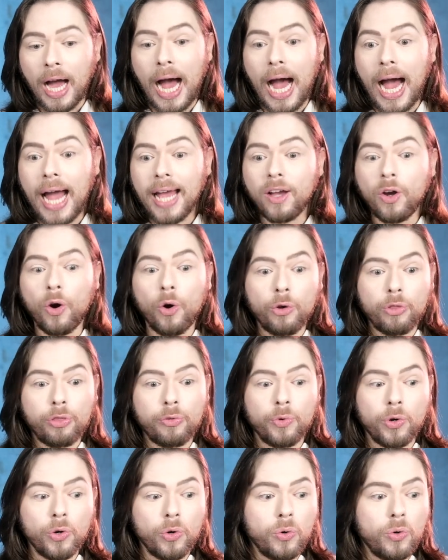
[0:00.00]
I go
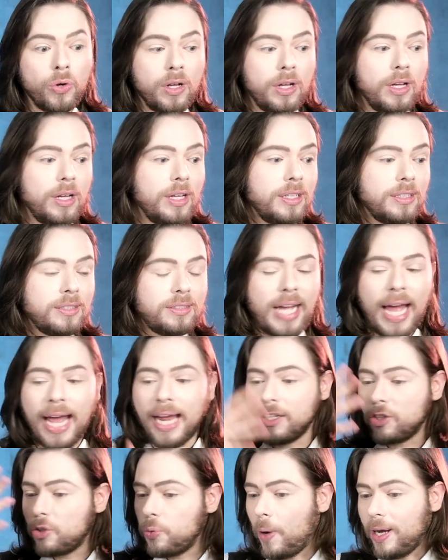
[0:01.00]
through
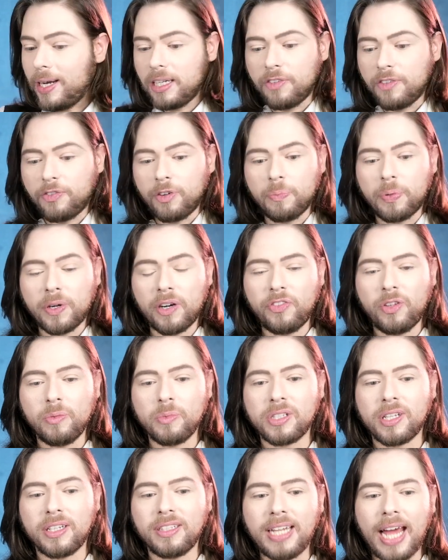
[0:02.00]
10, 20 different
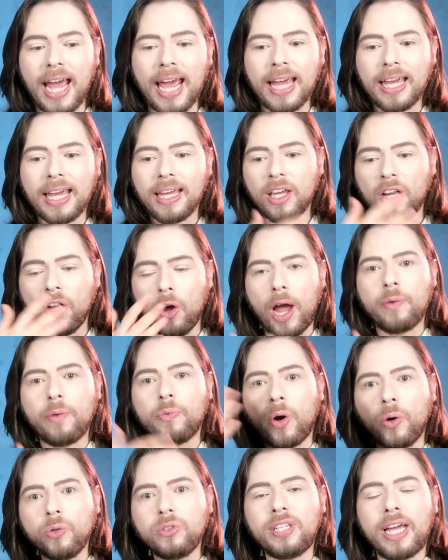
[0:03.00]
perfumes a day. You know, I
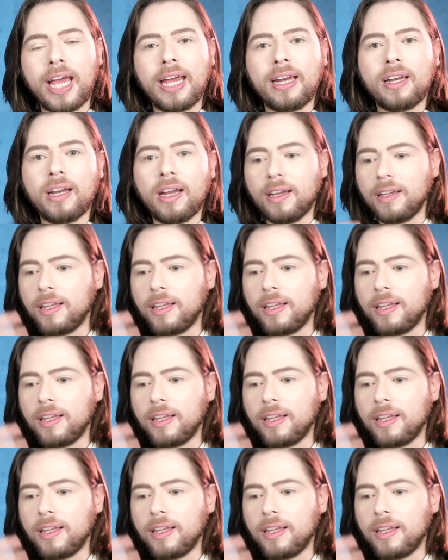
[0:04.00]
rotate.